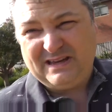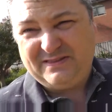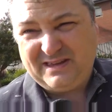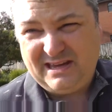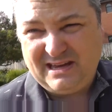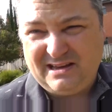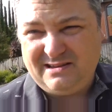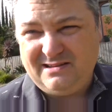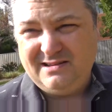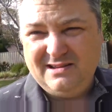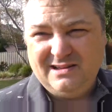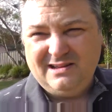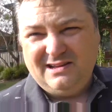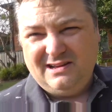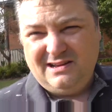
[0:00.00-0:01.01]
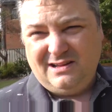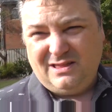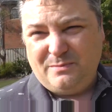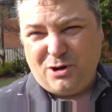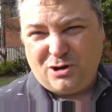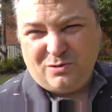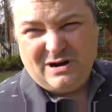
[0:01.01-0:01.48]
get the
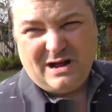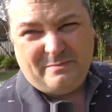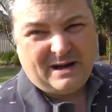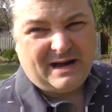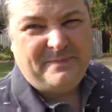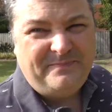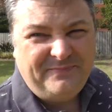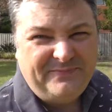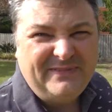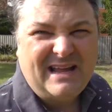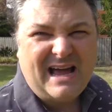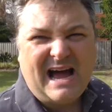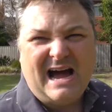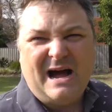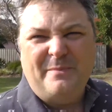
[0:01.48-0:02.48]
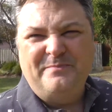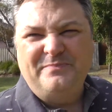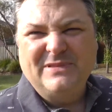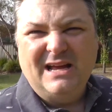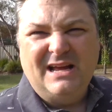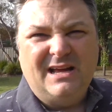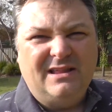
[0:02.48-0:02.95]
model number.
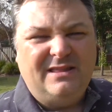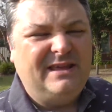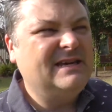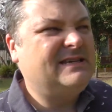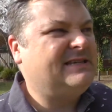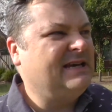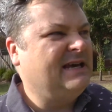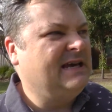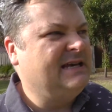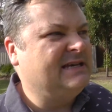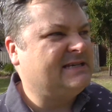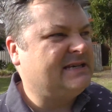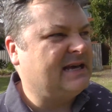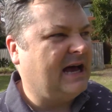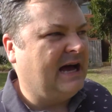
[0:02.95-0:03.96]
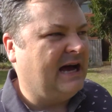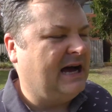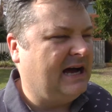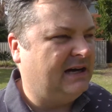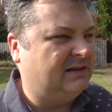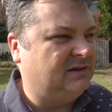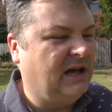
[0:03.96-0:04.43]
This is
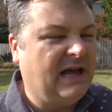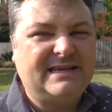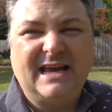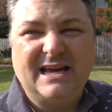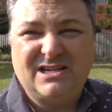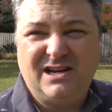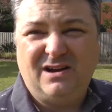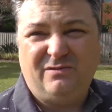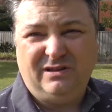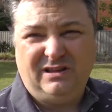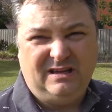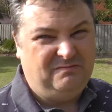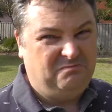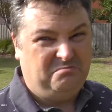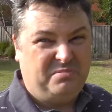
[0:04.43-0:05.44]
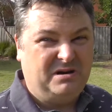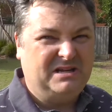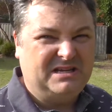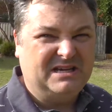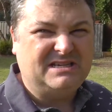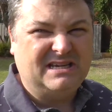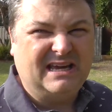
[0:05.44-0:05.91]
it's actually a really pretty
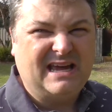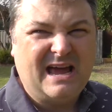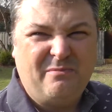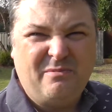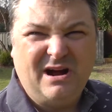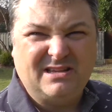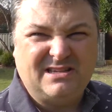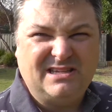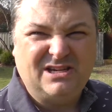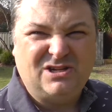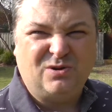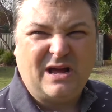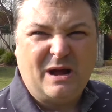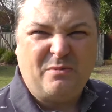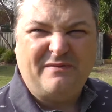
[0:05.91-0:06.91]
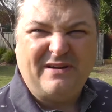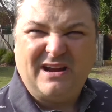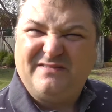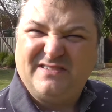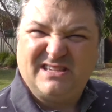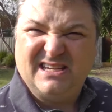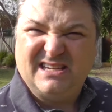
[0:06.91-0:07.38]
decent camera. It's a digital camera. I've had
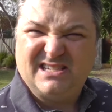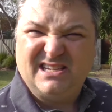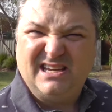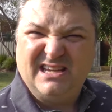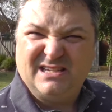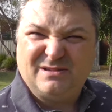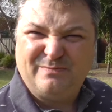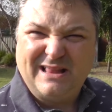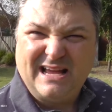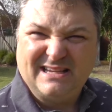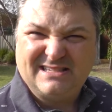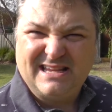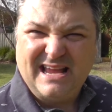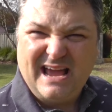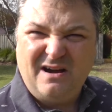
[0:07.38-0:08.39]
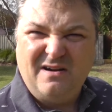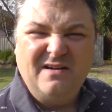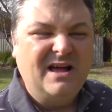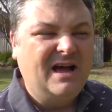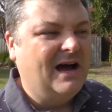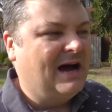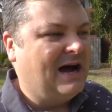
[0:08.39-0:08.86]
it for 6 years plus now.
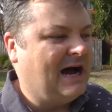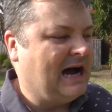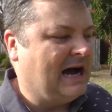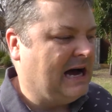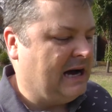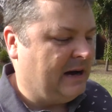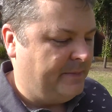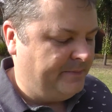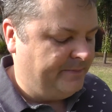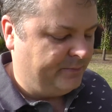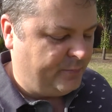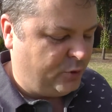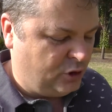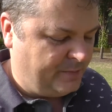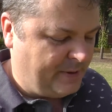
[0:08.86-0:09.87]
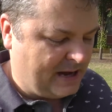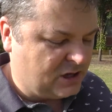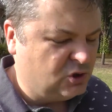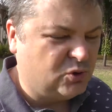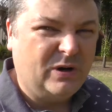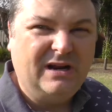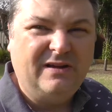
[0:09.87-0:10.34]
Bought it back
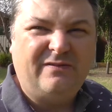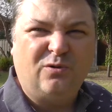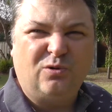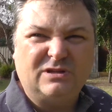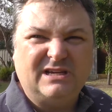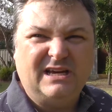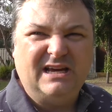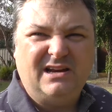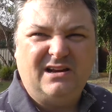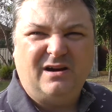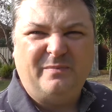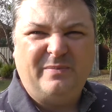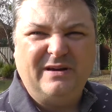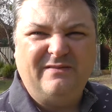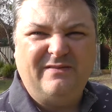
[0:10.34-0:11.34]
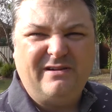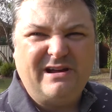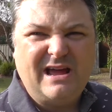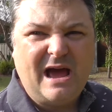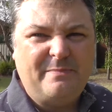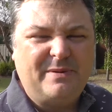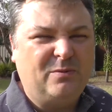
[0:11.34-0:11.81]
in 2014, and I've been
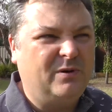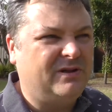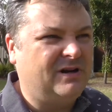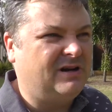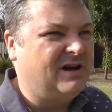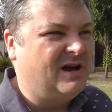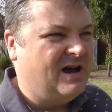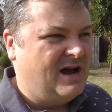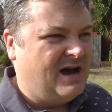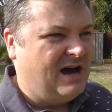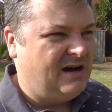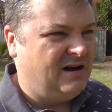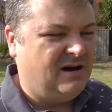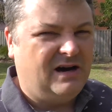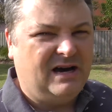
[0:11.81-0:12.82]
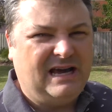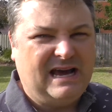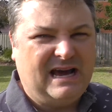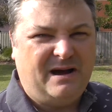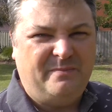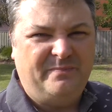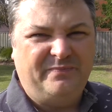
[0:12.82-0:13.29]
very happy with it. And
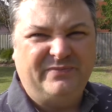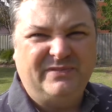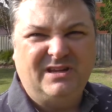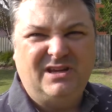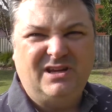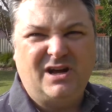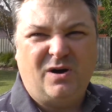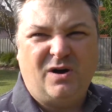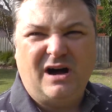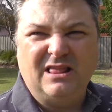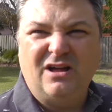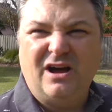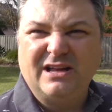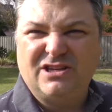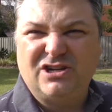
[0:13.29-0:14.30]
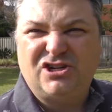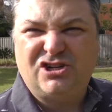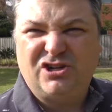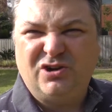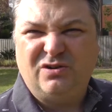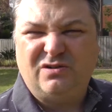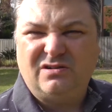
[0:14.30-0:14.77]
I like to
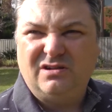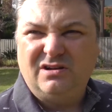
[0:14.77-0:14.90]
shoot